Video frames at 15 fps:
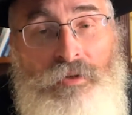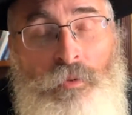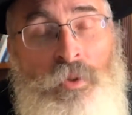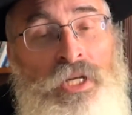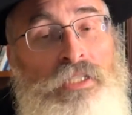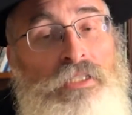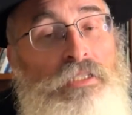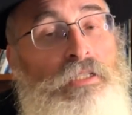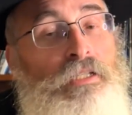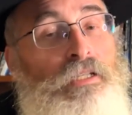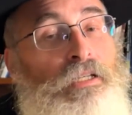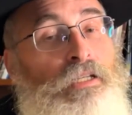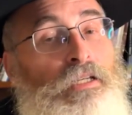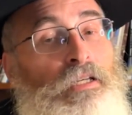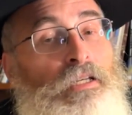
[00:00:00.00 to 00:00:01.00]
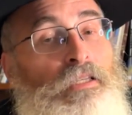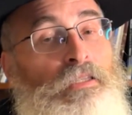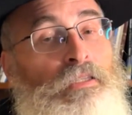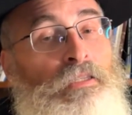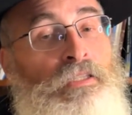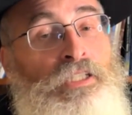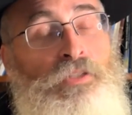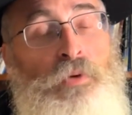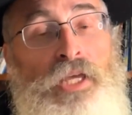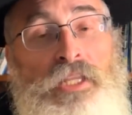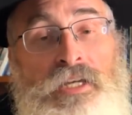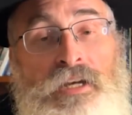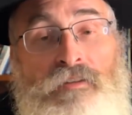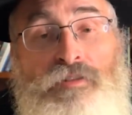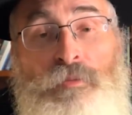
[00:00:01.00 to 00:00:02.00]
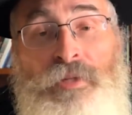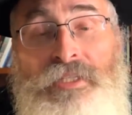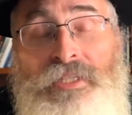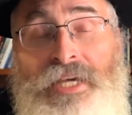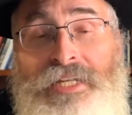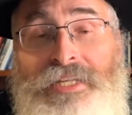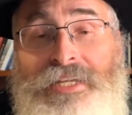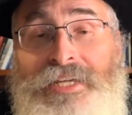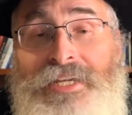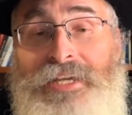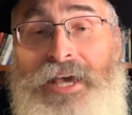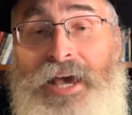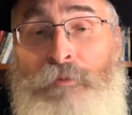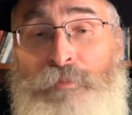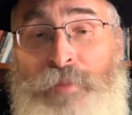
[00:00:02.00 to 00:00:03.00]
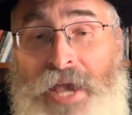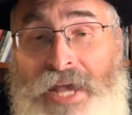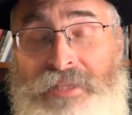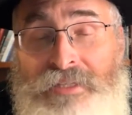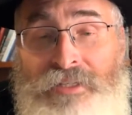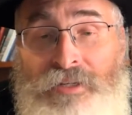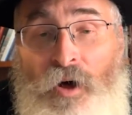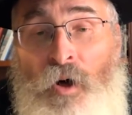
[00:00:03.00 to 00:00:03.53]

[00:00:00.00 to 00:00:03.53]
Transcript: when it's the Israeli government that abandon